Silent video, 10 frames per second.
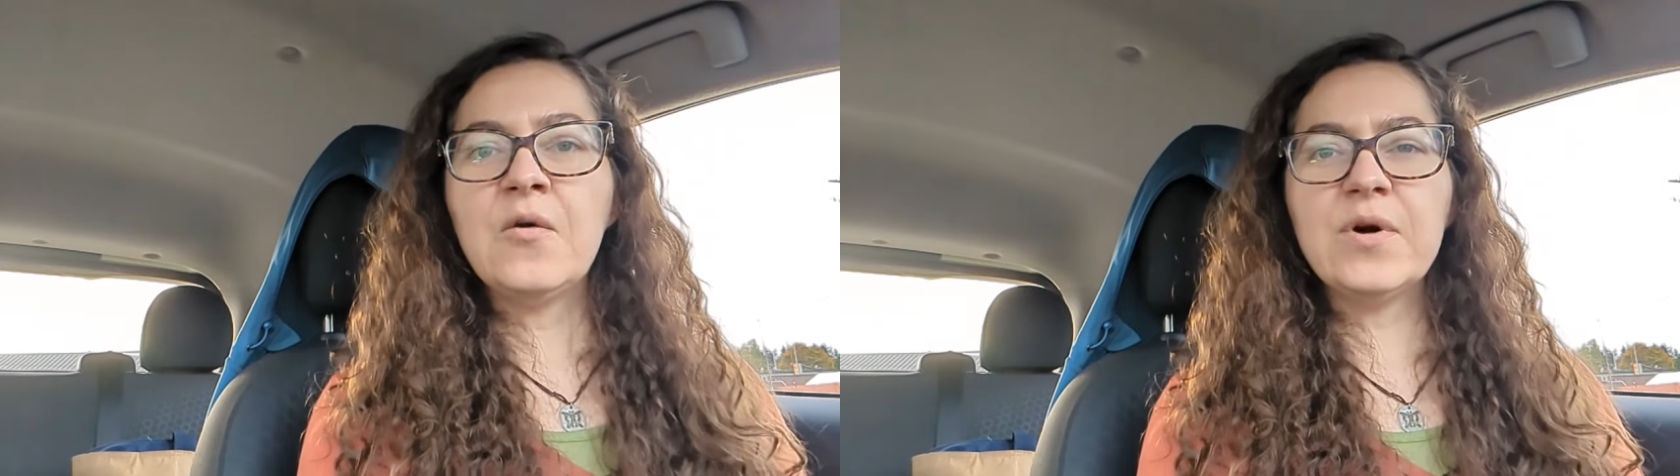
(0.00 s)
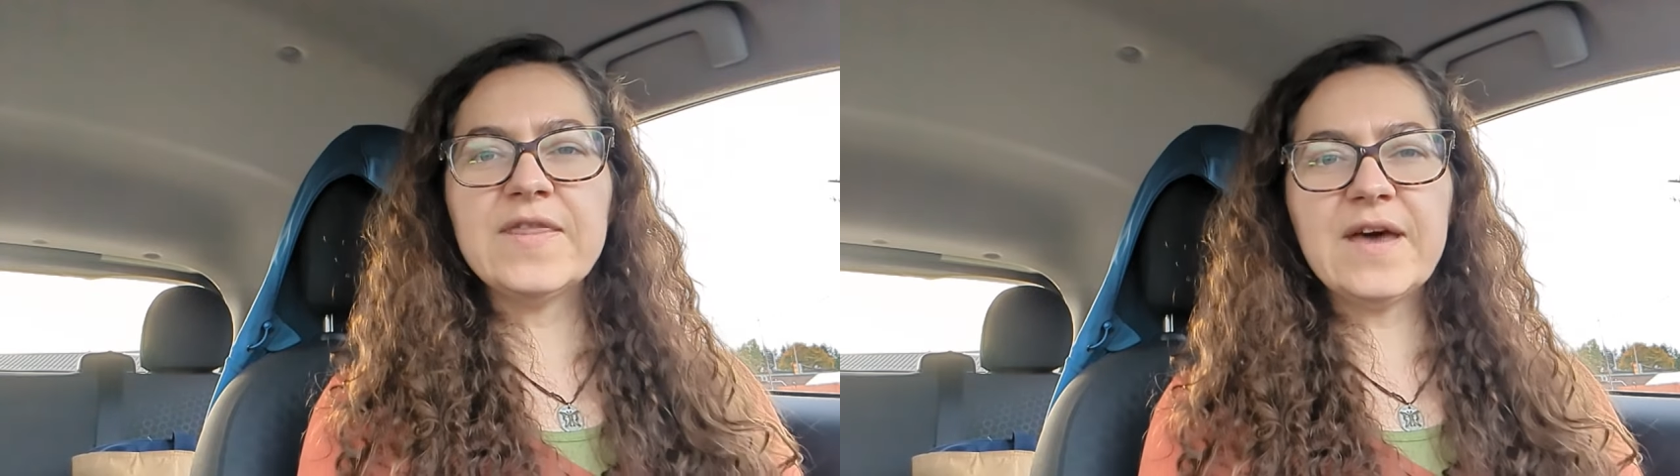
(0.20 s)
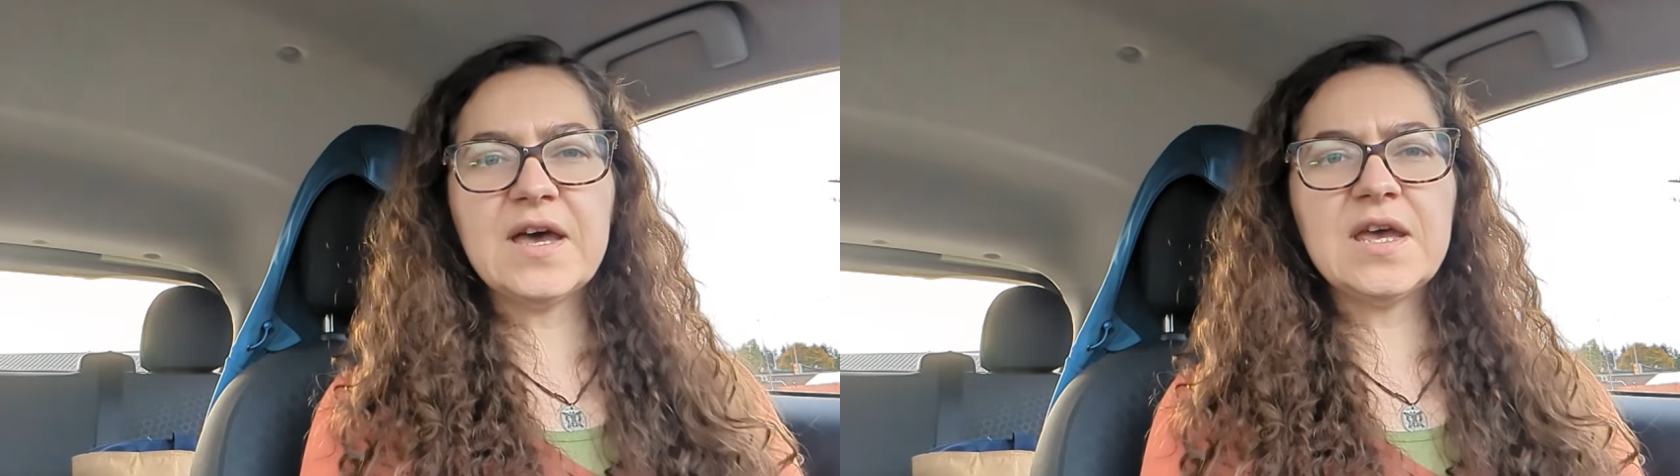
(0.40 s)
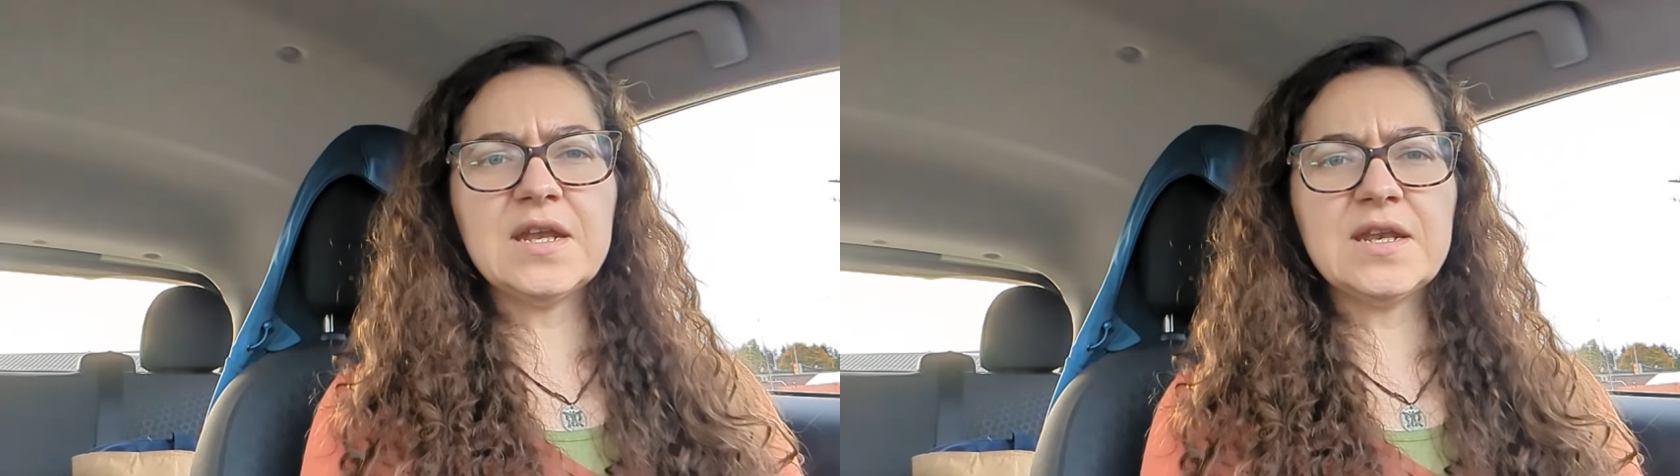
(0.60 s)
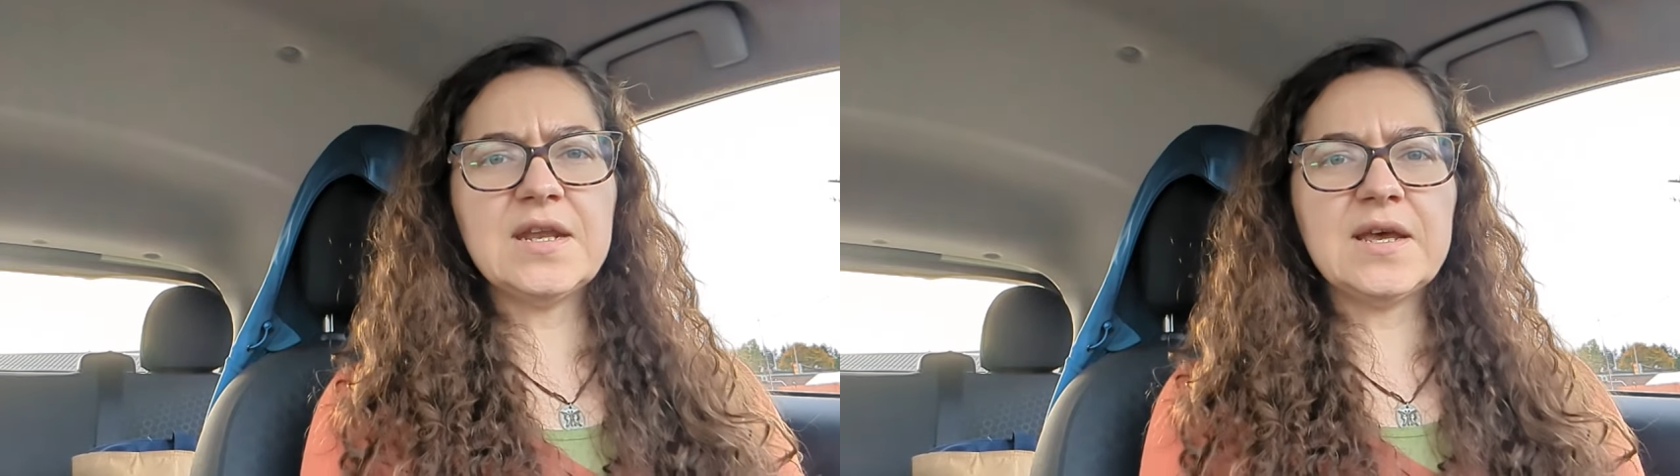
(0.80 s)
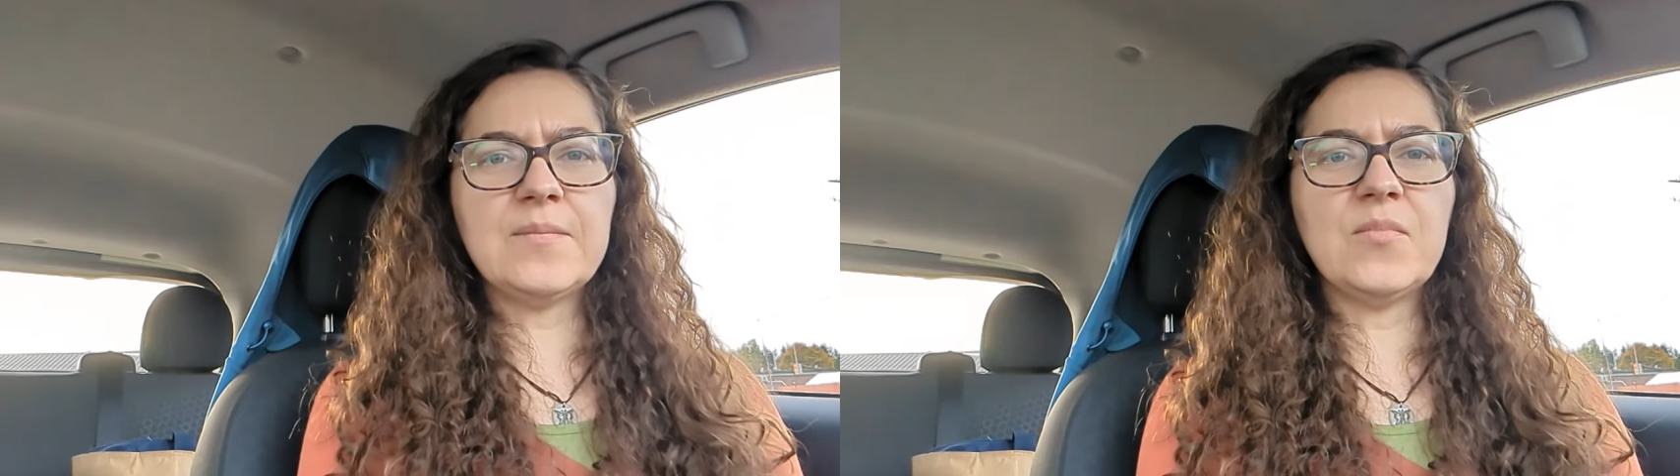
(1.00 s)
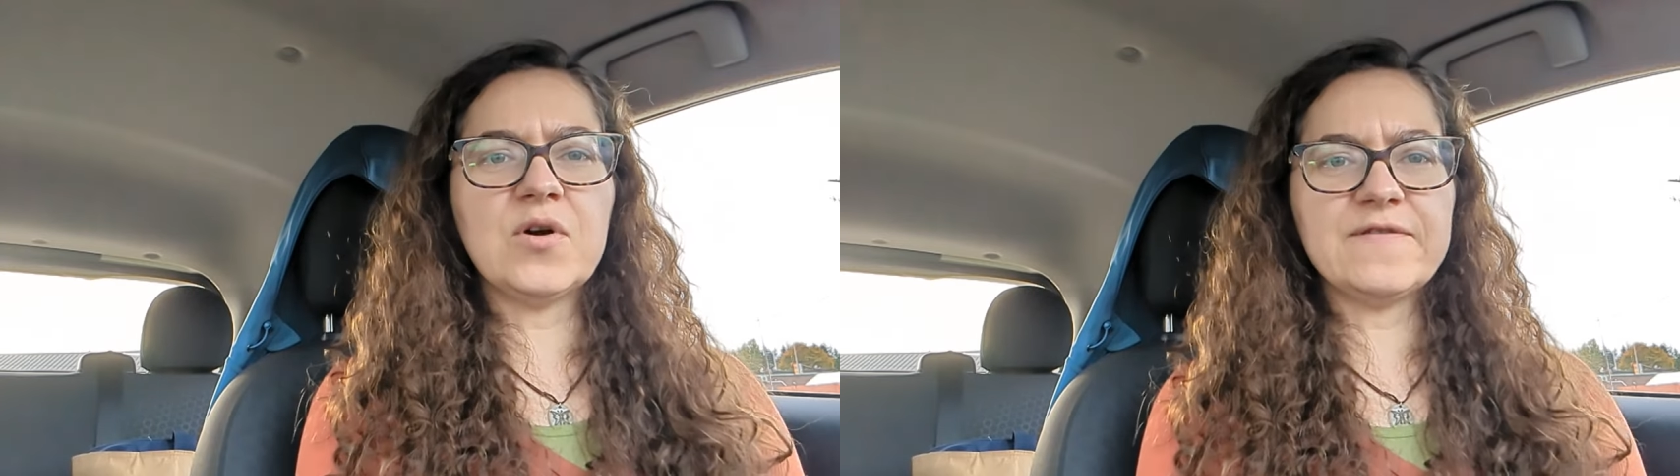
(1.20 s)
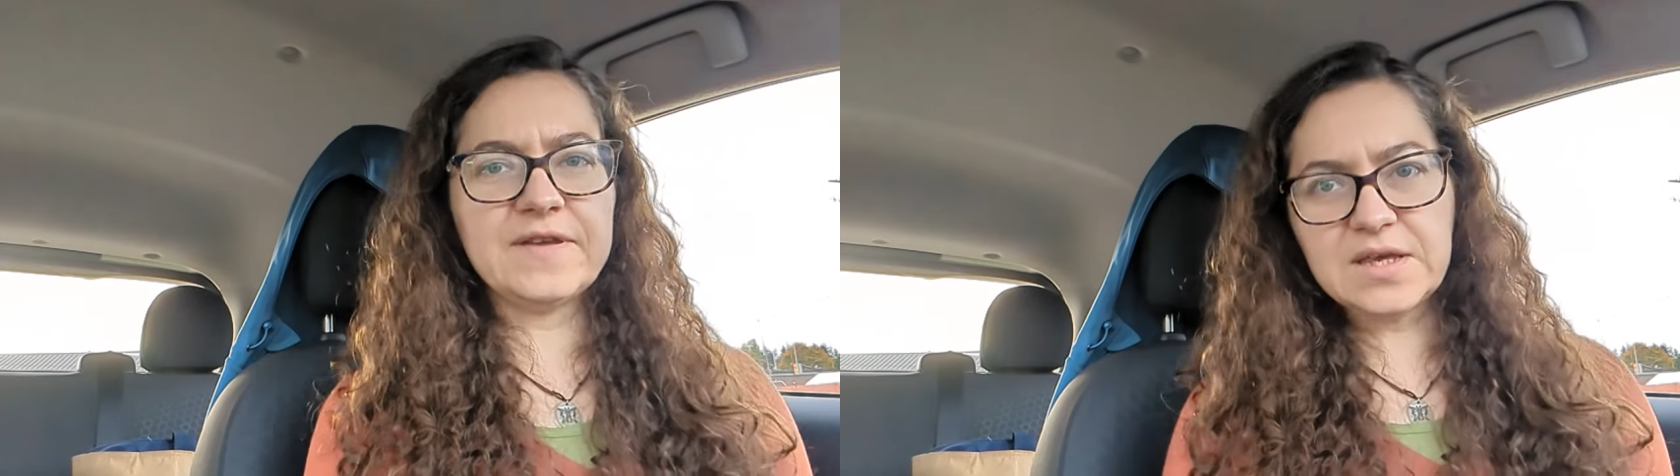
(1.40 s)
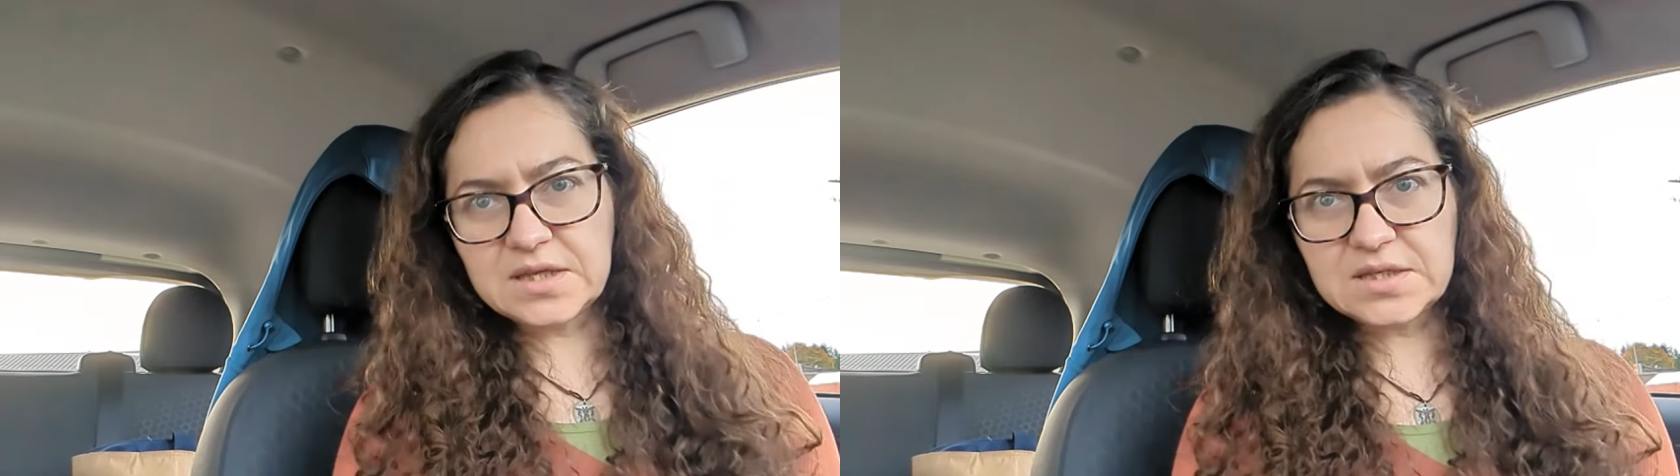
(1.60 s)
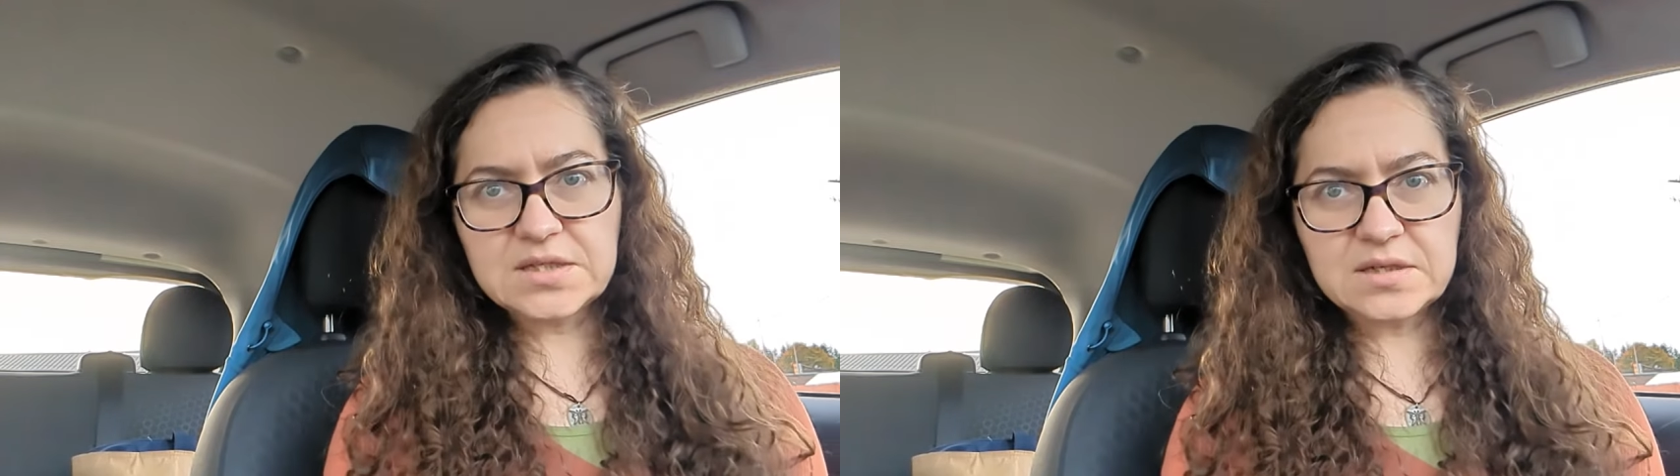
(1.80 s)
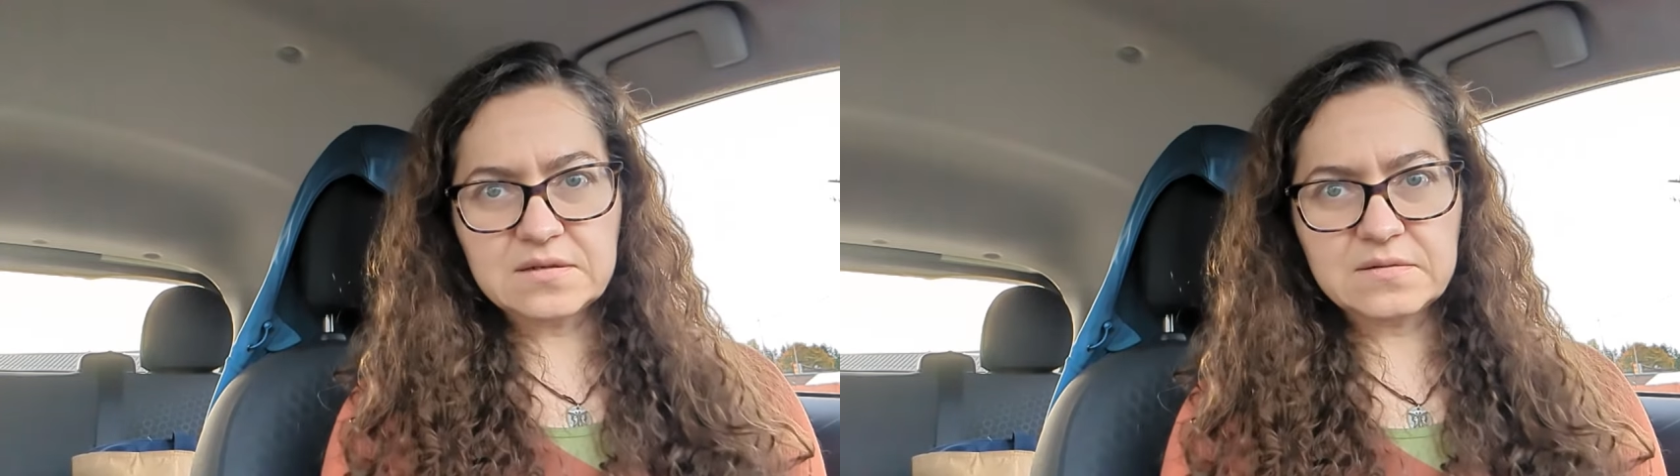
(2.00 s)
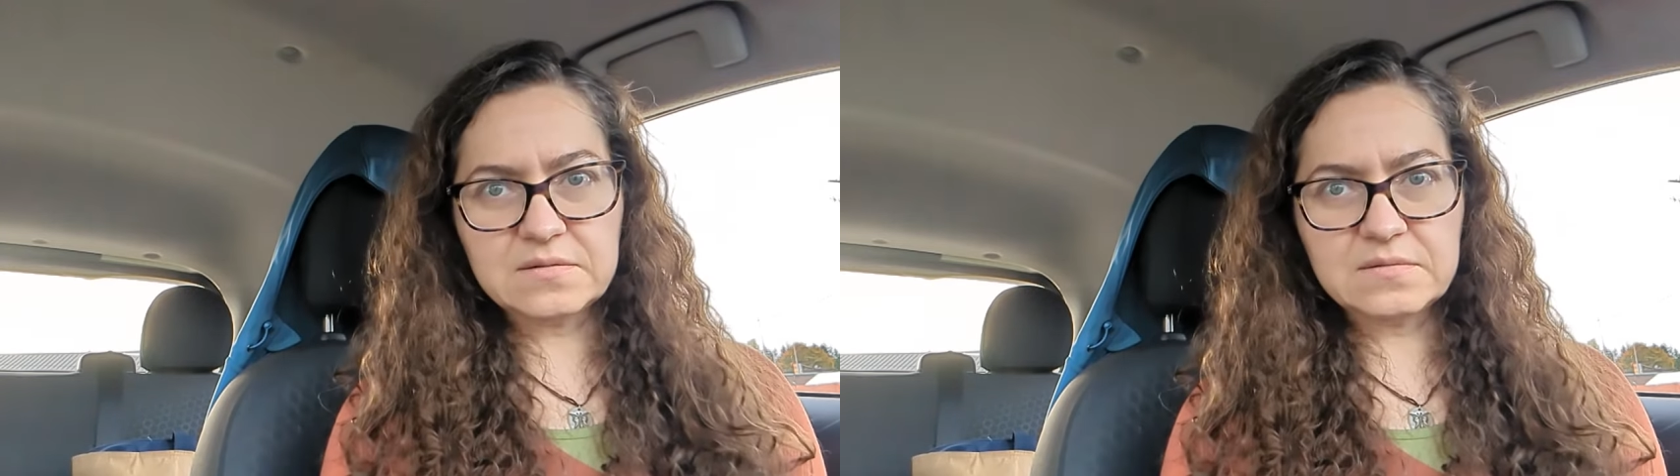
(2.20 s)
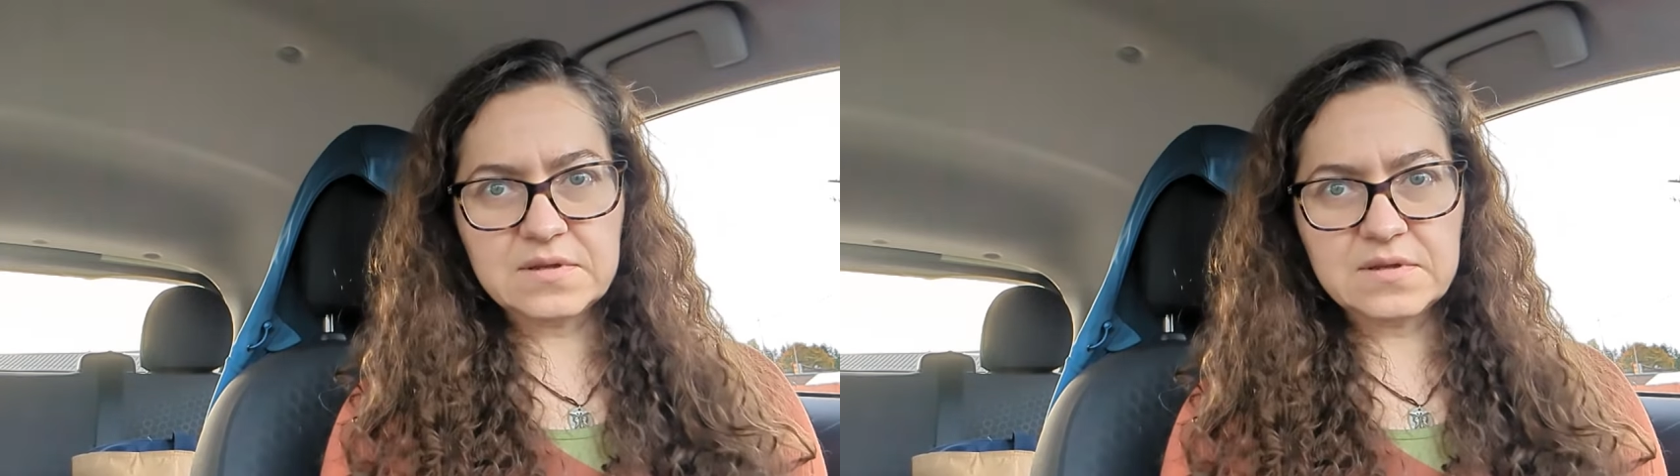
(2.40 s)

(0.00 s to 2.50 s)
What that ended up morphing into